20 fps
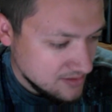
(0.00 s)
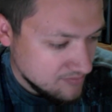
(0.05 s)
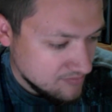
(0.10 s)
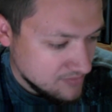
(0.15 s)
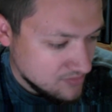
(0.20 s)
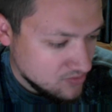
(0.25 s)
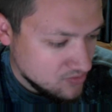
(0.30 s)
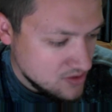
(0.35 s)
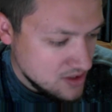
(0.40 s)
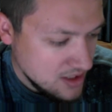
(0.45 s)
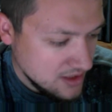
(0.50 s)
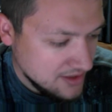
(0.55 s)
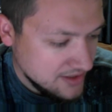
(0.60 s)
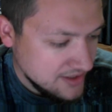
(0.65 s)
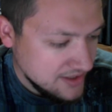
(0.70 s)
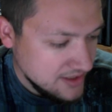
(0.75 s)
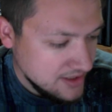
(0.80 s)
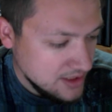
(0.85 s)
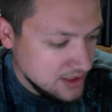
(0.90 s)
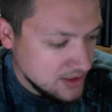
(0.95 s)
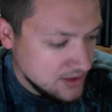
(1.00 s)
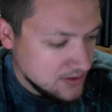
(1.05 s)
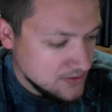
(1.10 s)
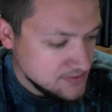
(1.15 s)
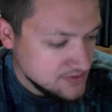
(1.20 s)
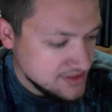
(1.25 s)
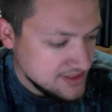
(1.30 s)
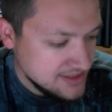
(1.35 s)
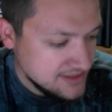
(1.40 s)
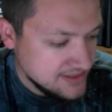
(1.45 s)
Milwaukee
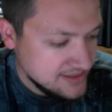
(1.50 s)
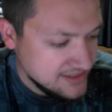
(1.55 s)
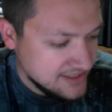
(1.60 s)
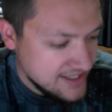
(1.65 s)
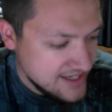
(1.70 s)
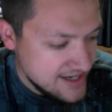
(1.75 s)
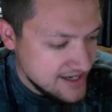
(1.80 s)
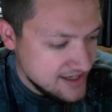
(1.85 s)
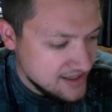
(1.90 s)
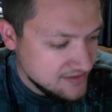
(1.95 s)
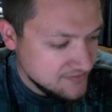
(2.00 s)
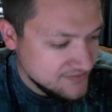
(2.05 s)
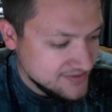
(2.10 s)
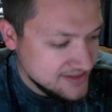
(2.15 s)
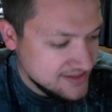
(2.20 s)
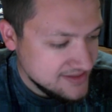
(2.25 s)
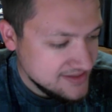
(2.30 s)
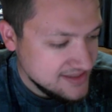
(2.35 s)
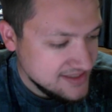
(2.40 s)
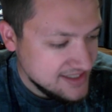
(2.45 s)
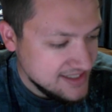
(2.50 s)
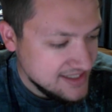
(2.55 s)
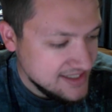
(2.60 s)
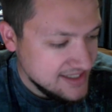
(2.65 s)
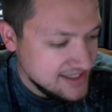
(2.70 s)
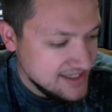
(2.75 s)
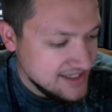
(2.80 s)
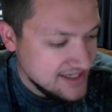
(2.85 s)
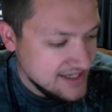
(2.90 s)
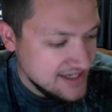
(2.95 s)
hosting the Cavs
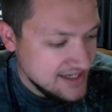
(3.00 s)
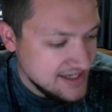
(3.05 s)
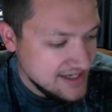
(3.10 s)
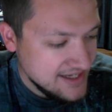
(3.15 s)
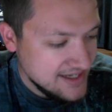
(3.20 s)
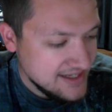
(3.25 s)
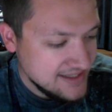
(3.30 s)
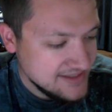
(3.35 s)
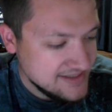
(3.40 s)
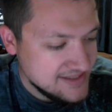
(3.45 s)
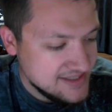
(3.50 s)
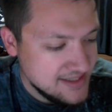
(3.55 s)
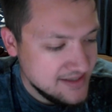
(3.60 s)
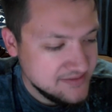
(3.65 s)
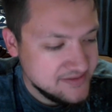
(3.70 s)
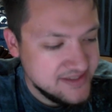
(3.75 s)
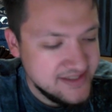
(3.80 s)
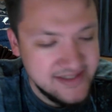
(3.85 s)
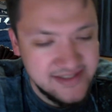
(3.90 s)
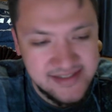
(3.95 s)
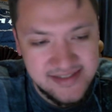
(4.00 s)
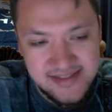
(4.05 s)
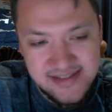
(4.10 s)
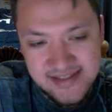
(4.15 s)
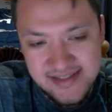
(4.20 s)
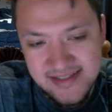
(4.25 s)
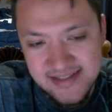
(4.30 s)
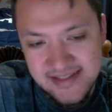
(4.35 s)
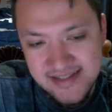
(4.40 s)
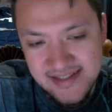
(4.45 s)
and
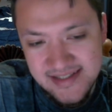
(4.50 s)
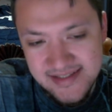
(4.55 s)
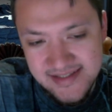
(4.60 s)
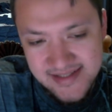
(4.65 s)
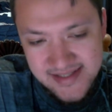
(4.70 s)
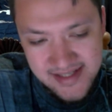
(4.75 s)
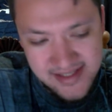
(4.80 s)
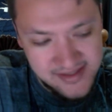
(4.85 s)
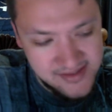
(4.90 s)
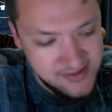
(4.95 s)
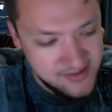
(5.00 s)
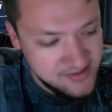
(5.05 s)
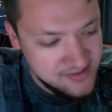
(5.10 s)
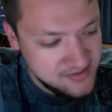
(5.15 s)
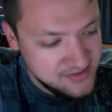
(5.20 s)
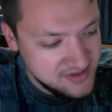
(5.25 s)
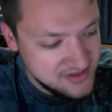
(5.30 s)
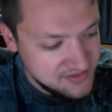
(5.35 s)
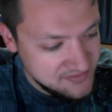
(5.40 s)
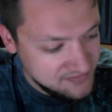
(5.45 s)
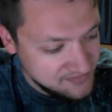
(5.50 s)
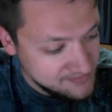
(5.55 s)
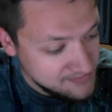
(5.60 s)
Celtics, Sixers.